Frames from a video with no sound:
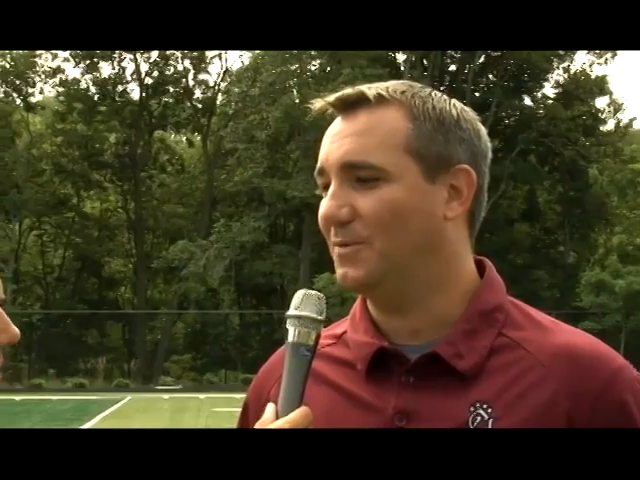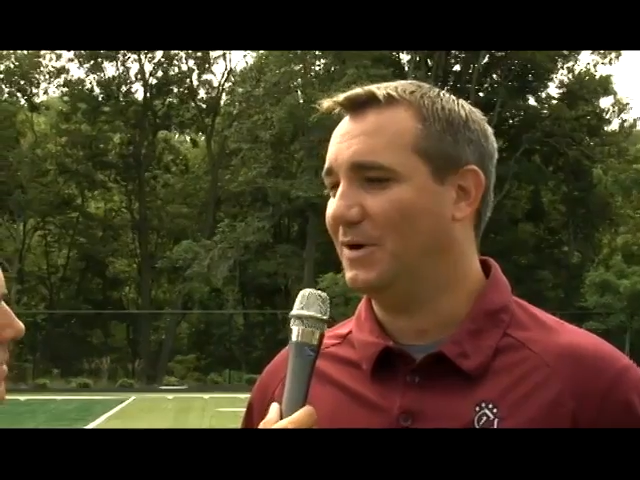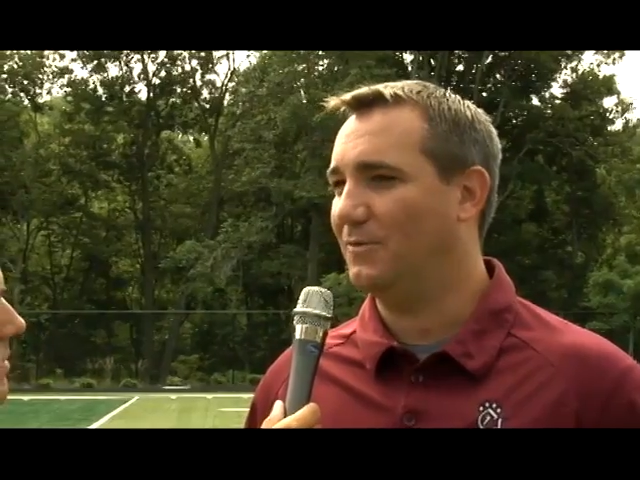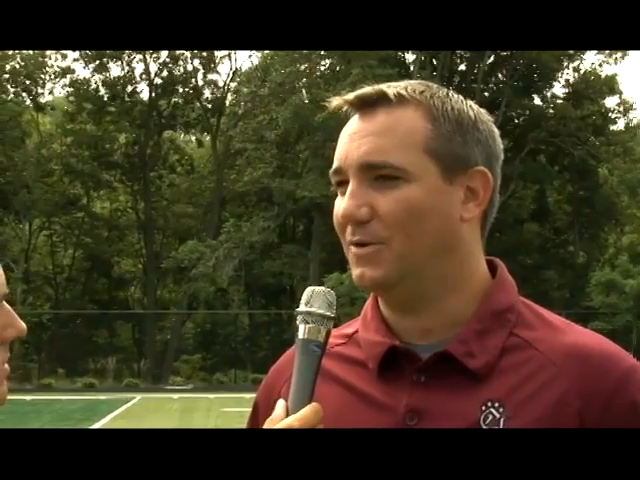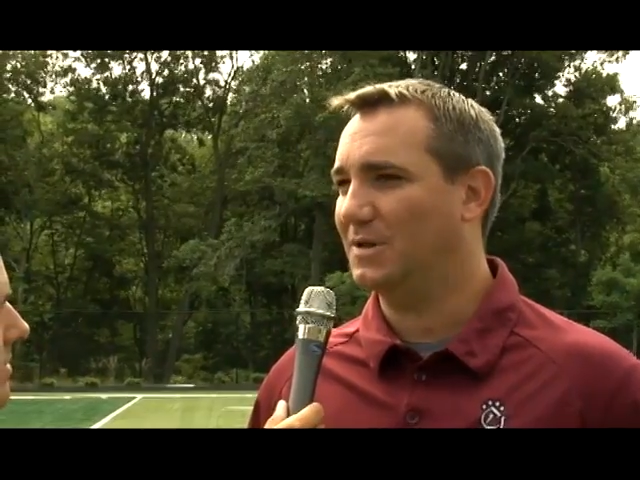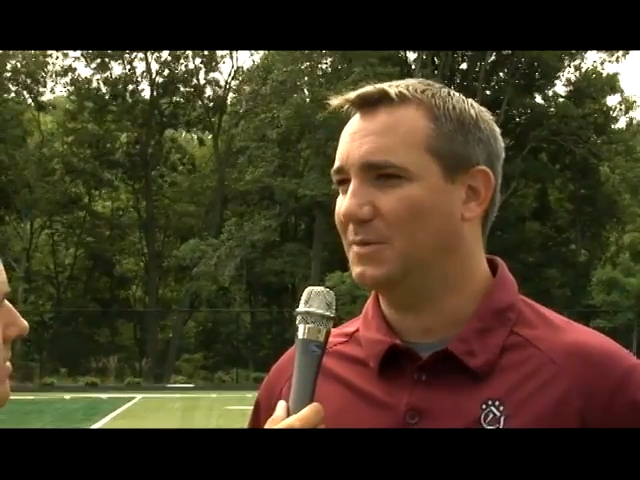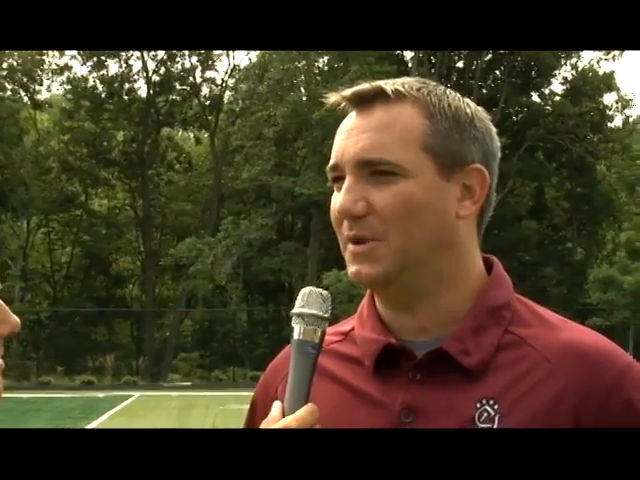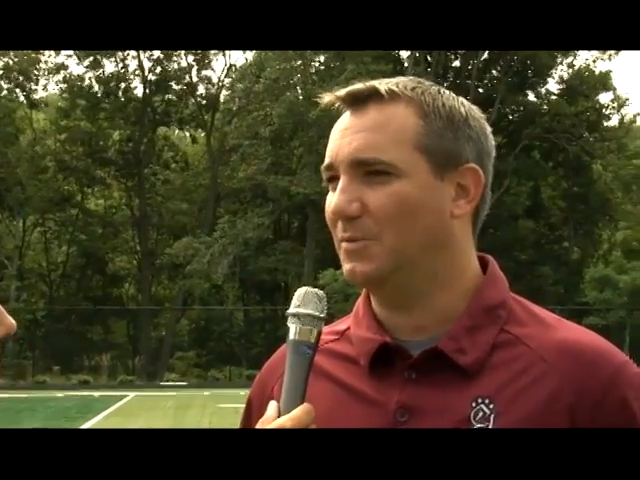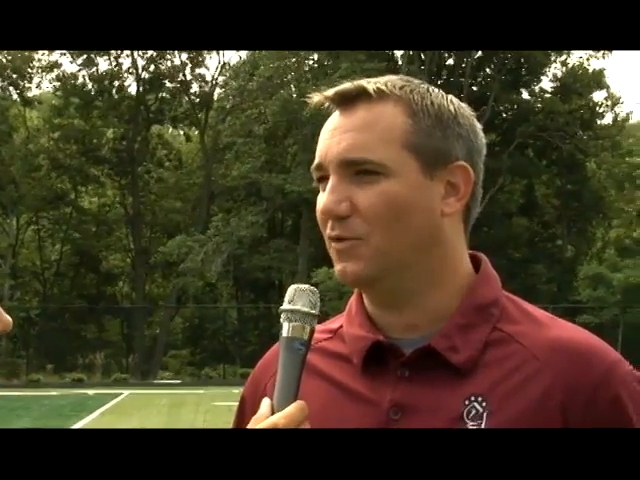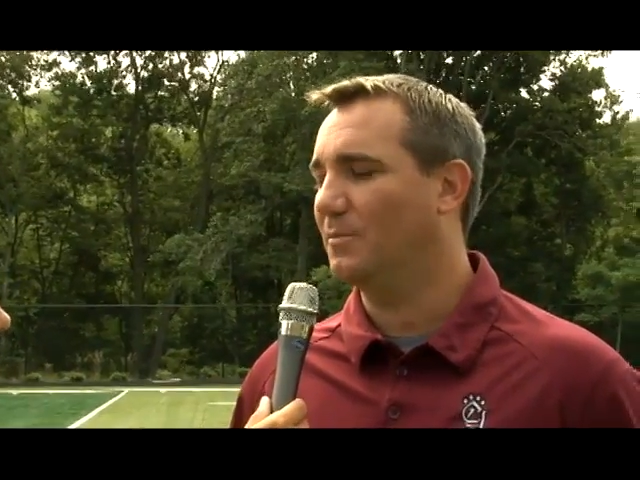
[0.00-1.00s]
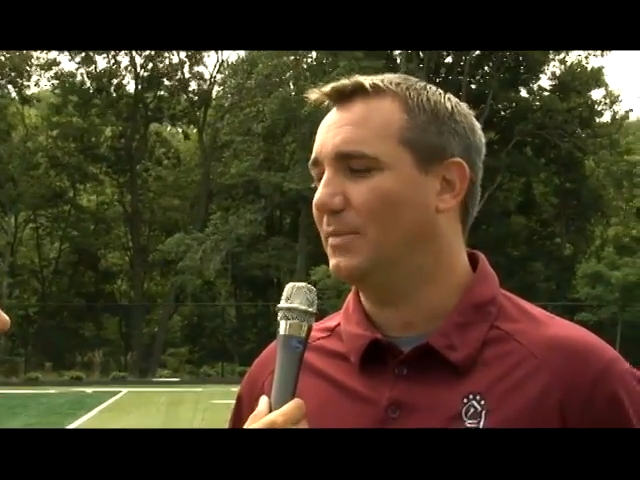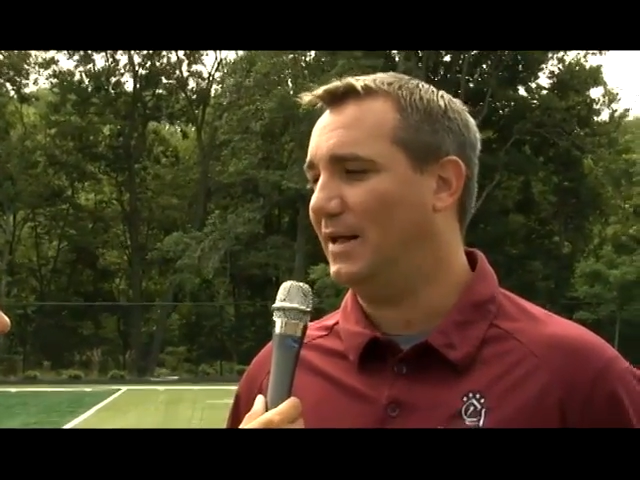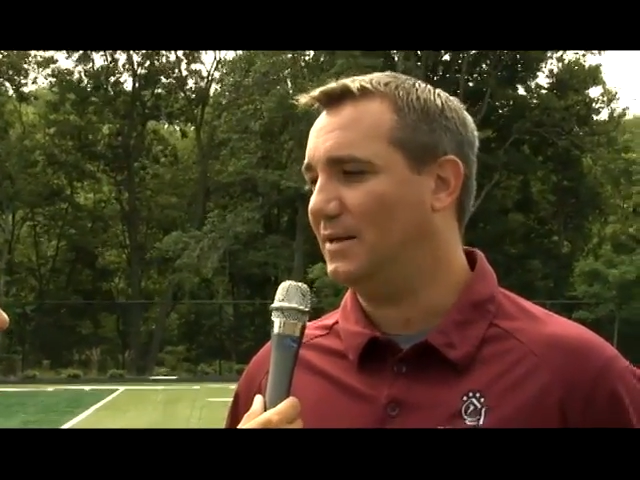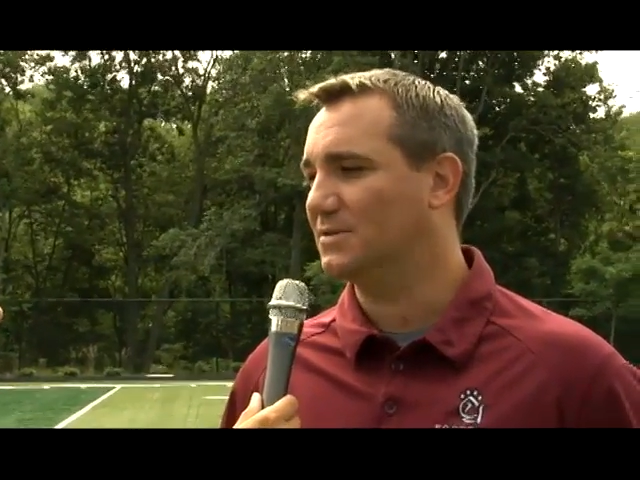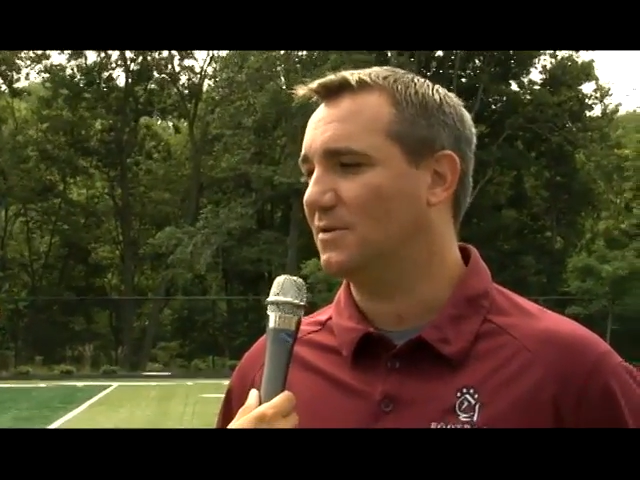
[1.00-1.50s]
but I want it to be more
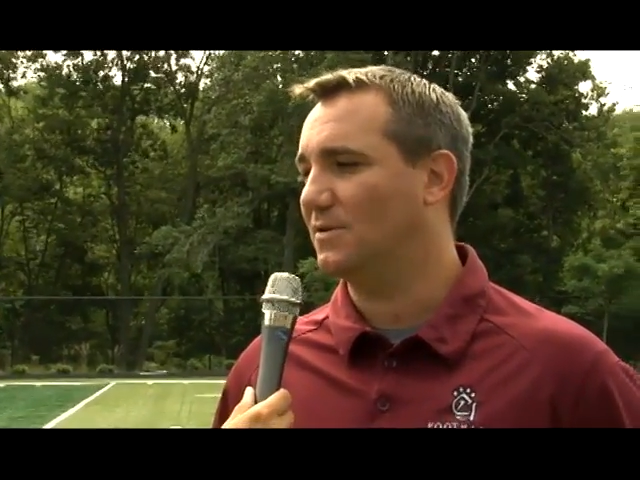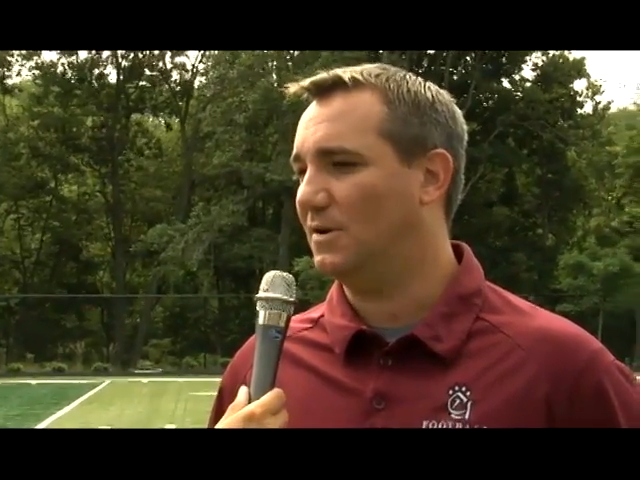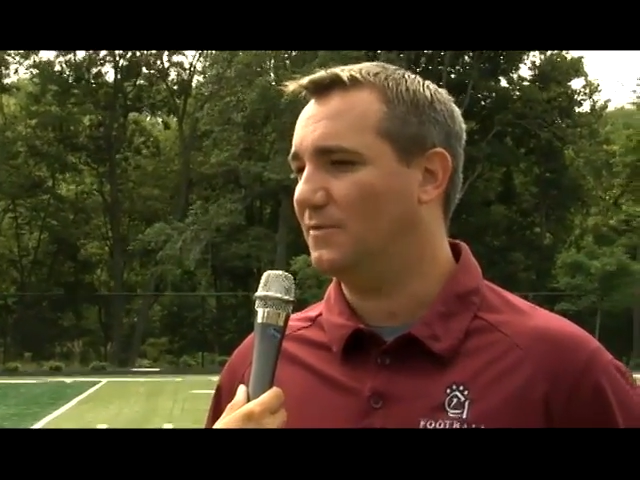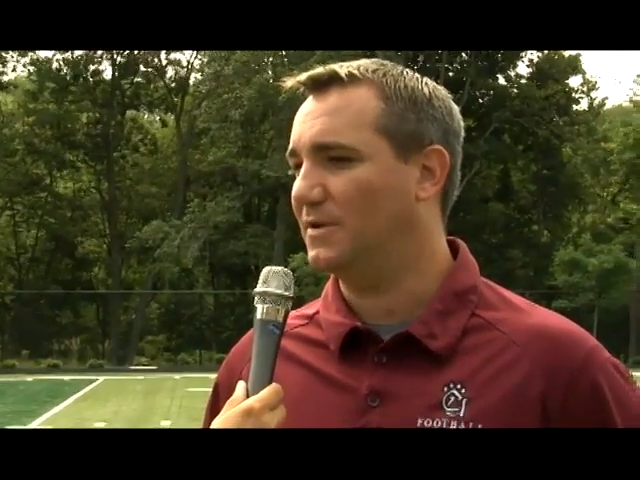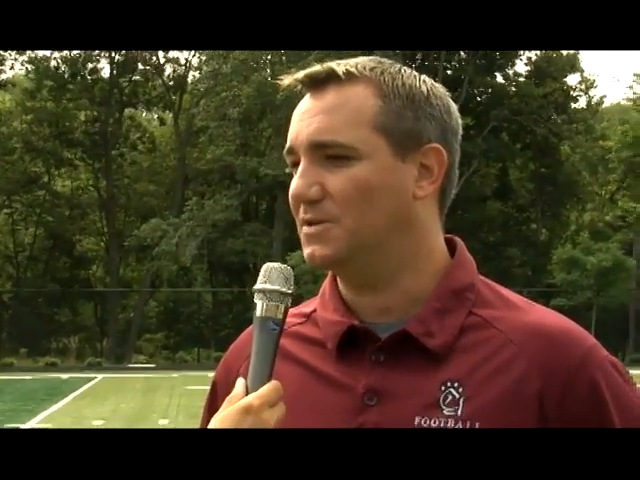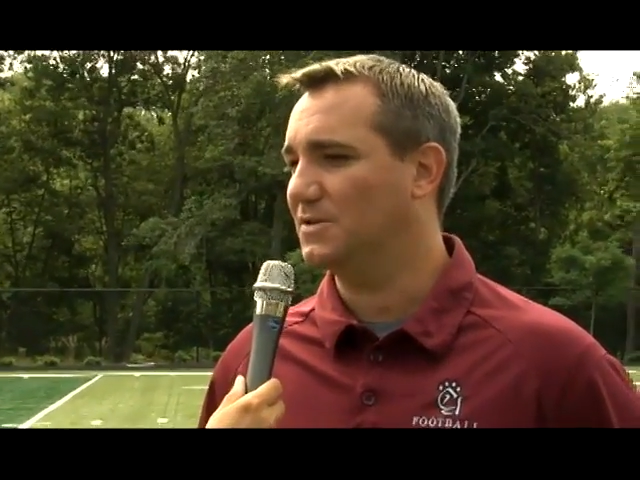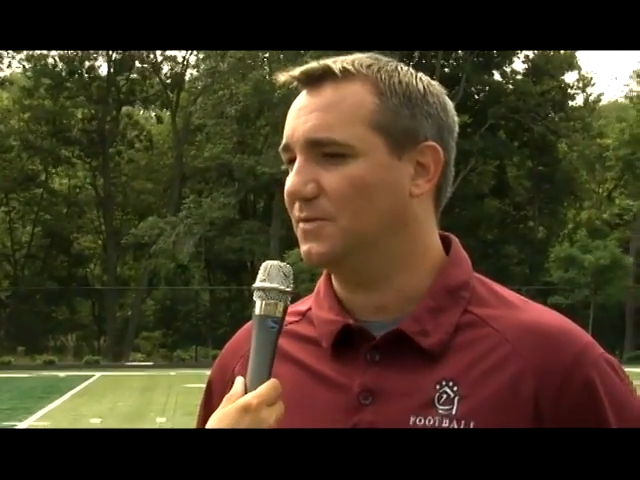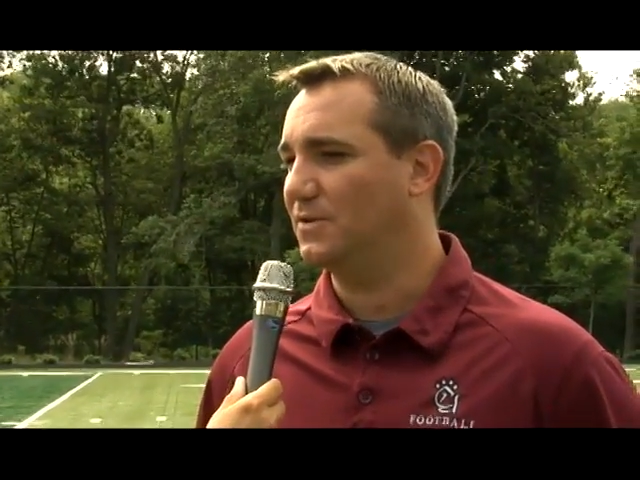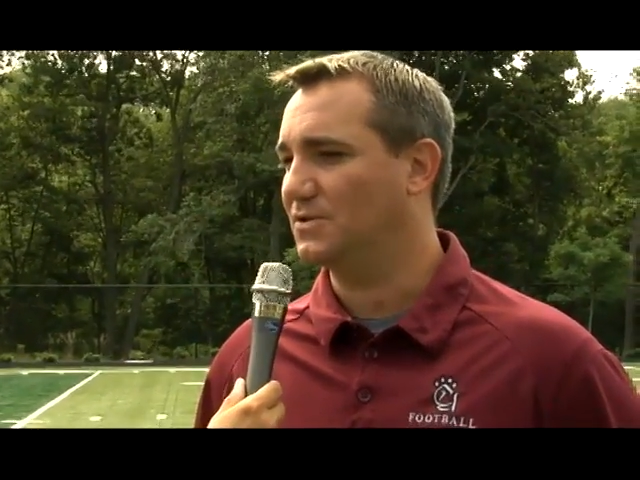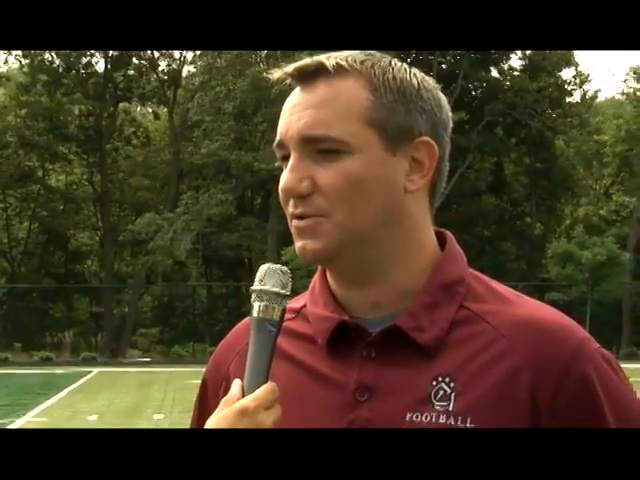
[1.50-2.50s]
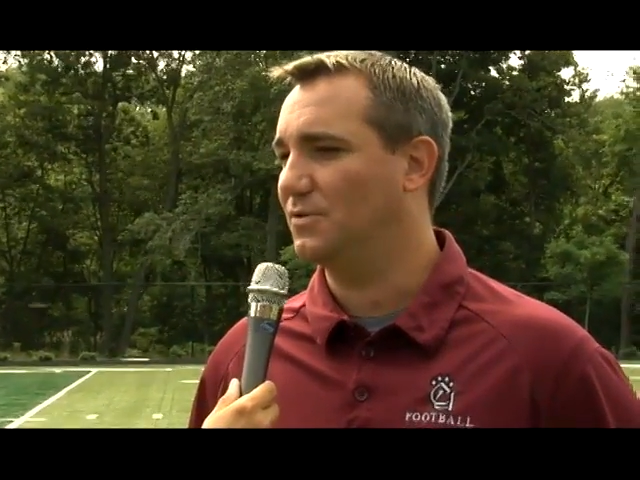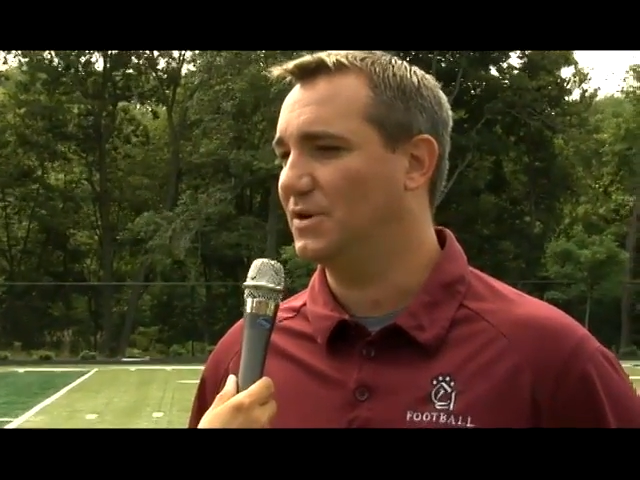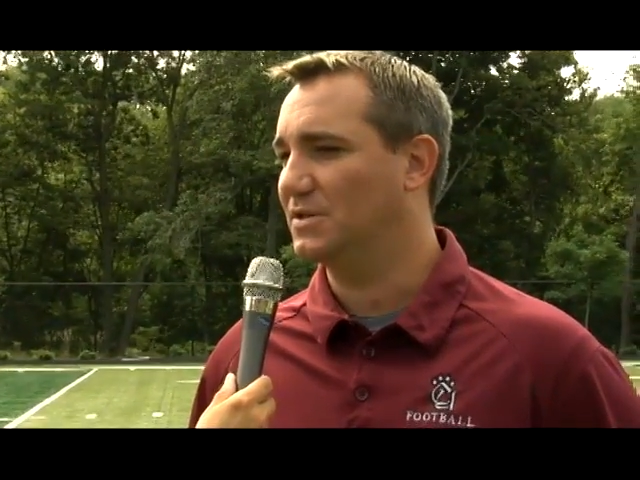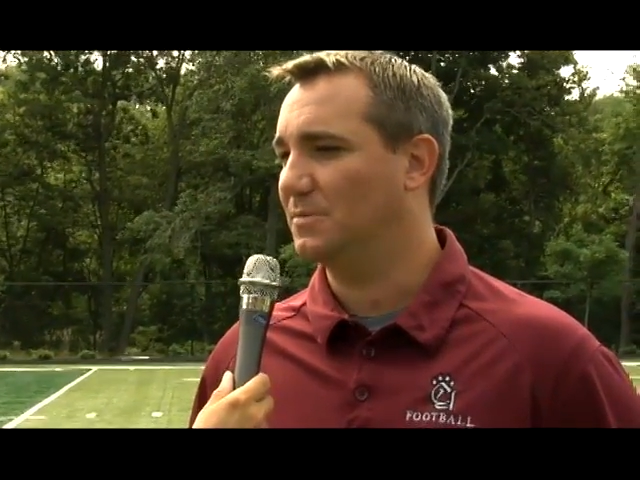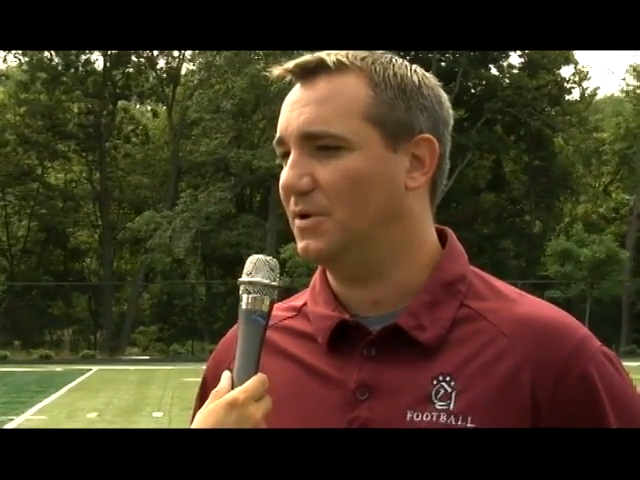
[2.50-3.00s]
balanced on offense as far as who
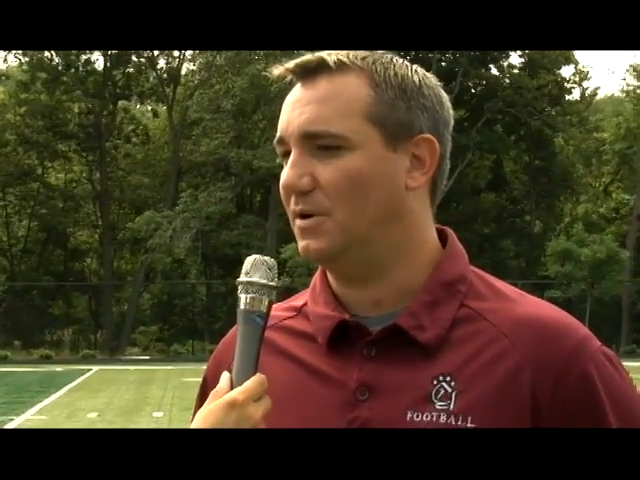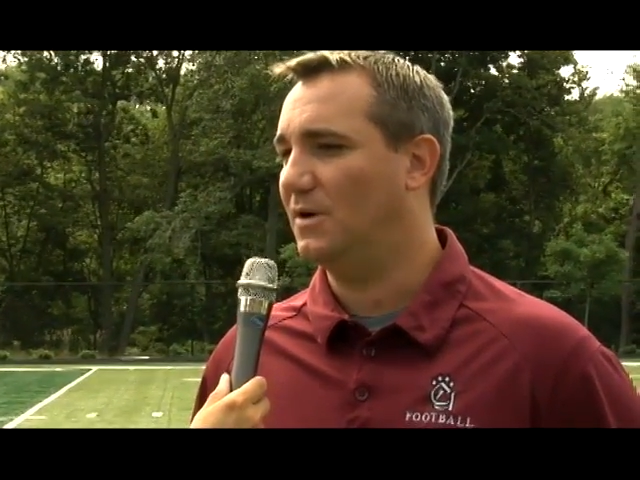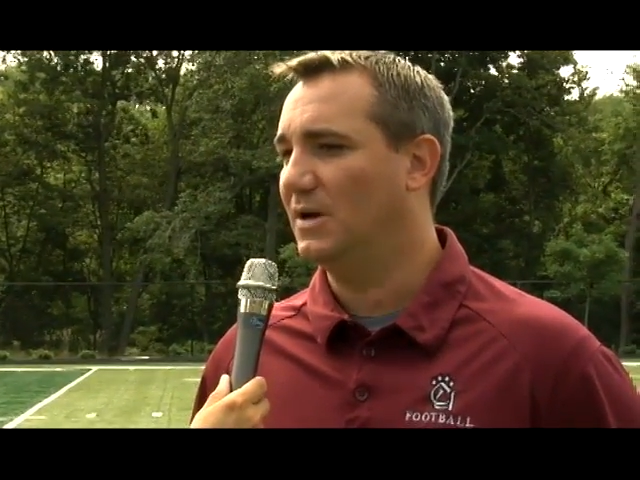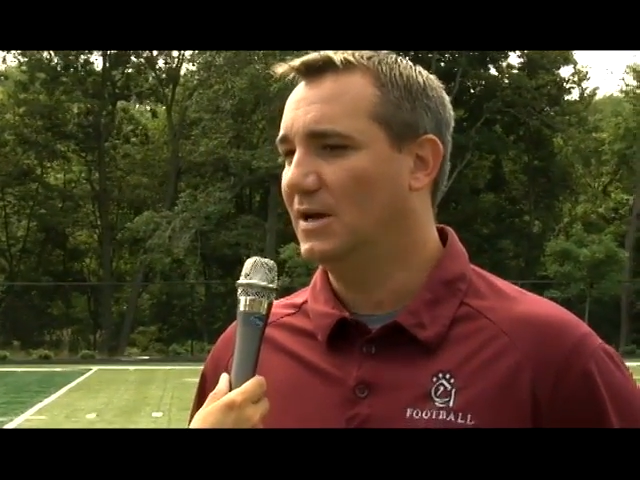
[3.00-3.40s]
gets the ball.